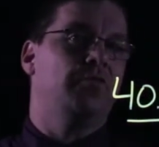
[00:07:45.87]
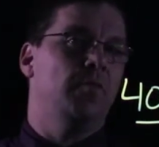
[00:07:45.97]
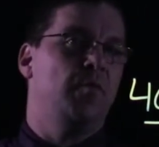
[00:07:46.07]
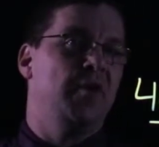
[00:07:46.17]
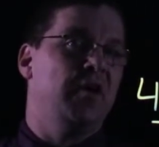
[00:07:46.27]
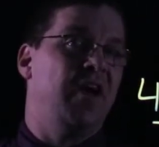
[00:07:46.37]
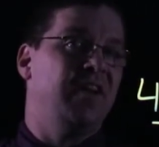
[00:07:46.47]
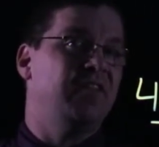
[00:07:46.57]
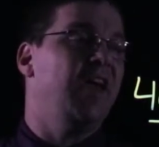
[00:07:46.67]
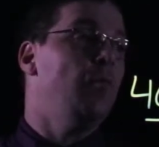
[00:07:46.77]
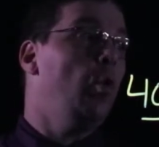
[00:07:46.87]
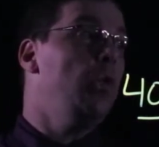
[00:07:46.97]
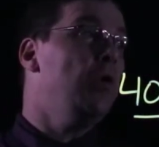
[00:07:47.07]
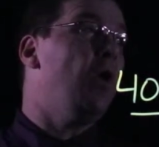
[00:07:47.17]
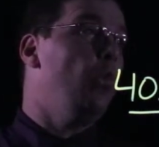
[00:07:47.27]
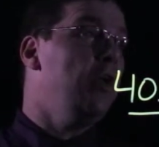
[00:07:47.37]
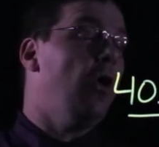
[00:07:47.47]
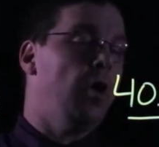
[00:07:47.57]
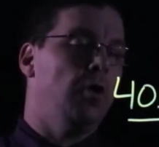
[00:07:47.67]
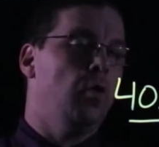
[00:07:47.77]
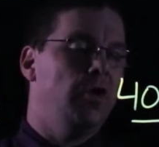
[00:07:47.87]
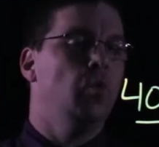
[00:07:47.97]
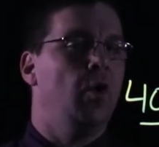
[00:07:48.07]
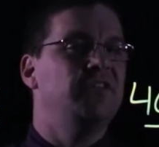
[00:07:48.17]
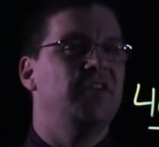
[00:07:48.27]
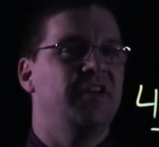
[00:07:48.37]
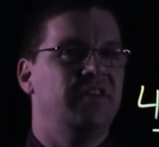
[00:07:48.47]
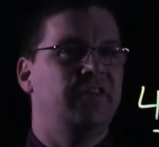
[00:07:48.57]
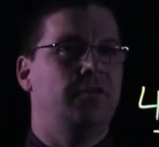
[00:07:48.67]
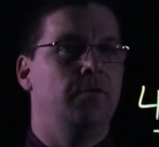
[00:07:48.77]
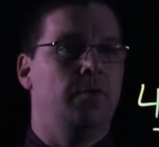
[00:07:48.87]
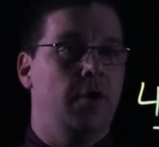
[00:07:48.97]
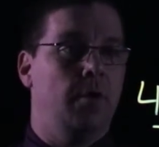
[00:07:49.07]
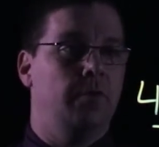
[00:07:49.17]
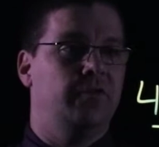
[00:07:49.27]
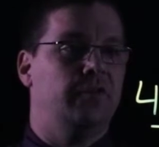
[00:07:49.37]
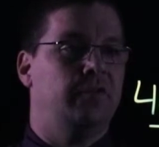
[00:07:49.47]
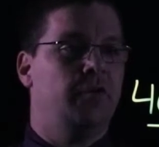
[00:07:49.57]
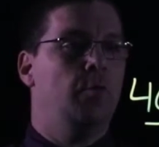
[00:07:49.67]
from the periodic table, we are going to want to consider those. So